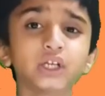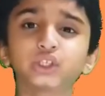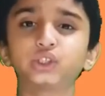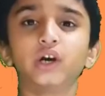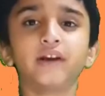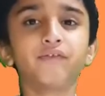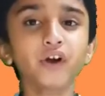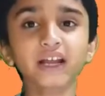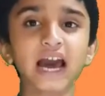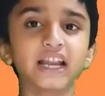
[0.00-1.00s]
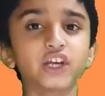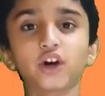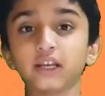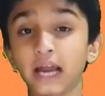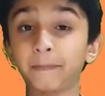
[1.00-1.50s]
So if you carry
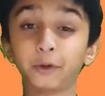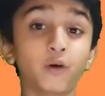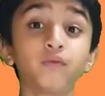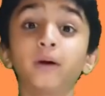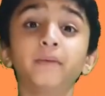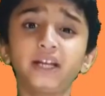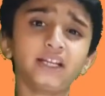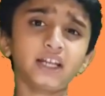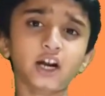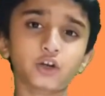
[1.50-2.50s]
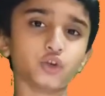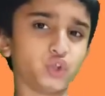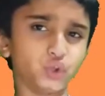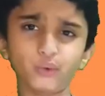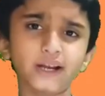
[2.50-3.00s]
your laptop from India to
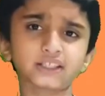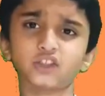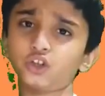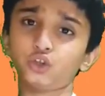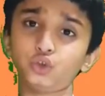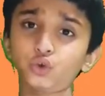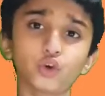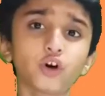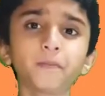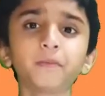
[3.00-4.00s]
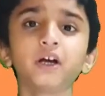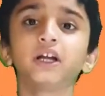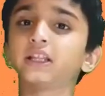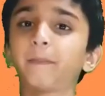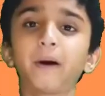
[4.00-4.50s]
US or Europe,
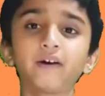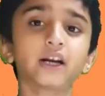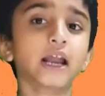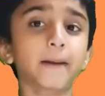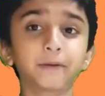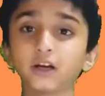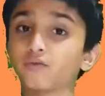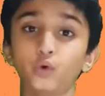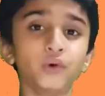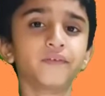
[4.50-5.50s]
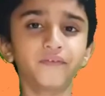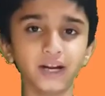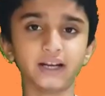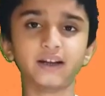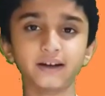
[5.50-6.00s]
the power adapter won't
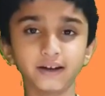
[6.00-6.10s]
fit.